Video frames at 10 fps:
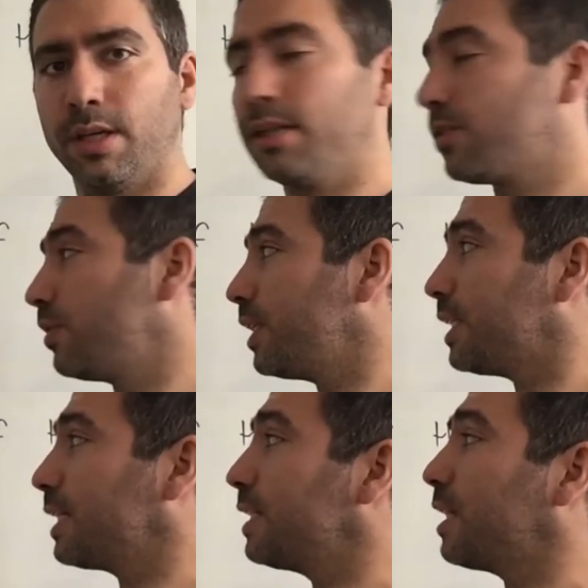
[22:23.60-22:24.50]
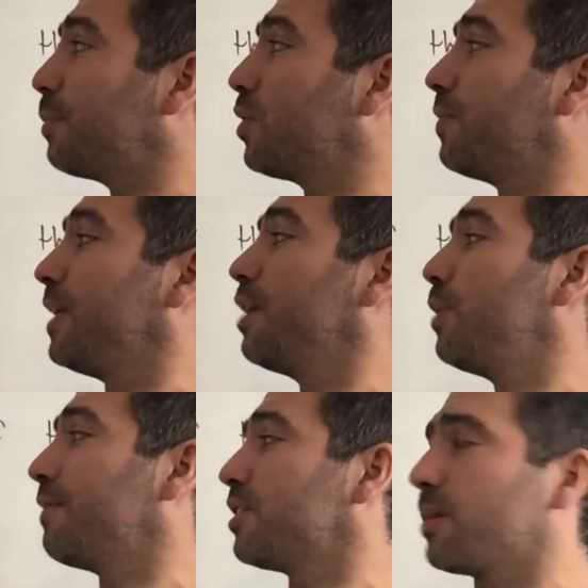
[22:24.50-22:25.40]
So in this next example over here, we
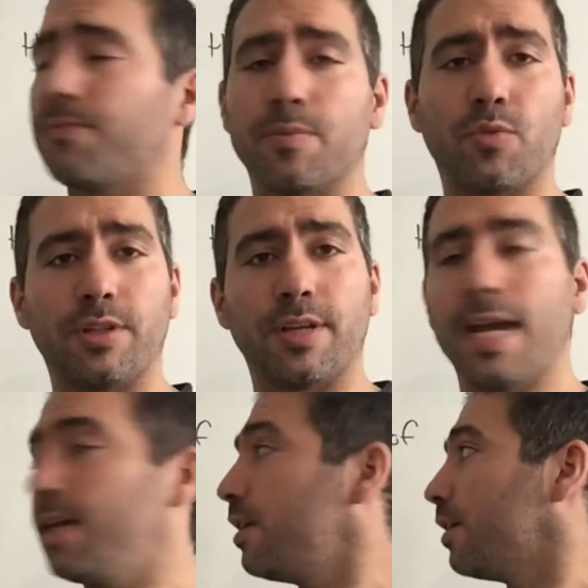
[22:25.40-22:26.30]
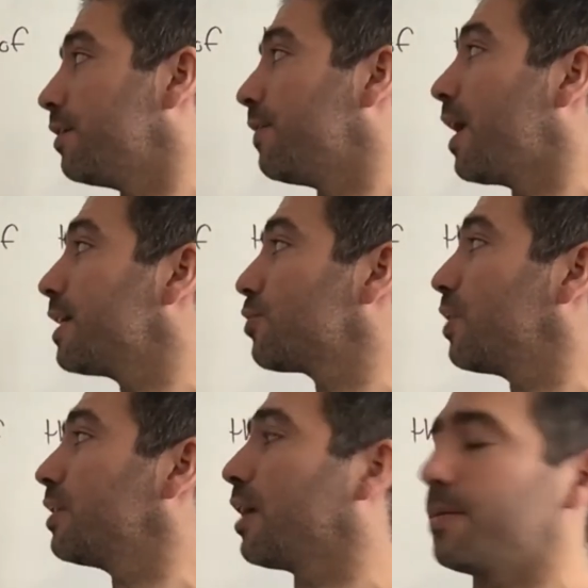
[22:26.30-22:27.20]
have the sum from 1 to n of I
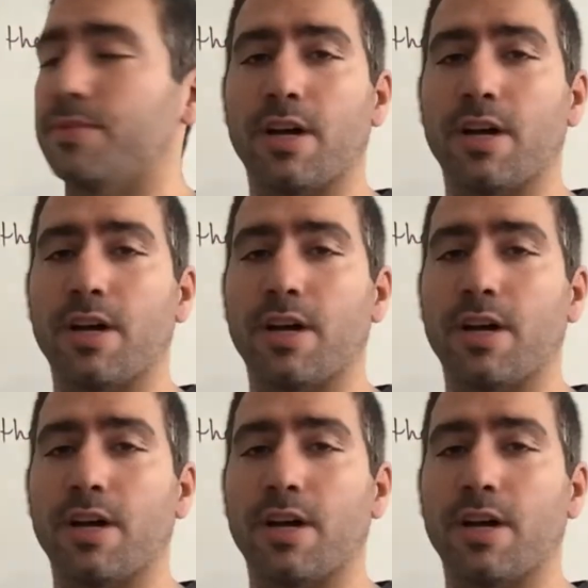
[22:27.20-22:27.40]
squared times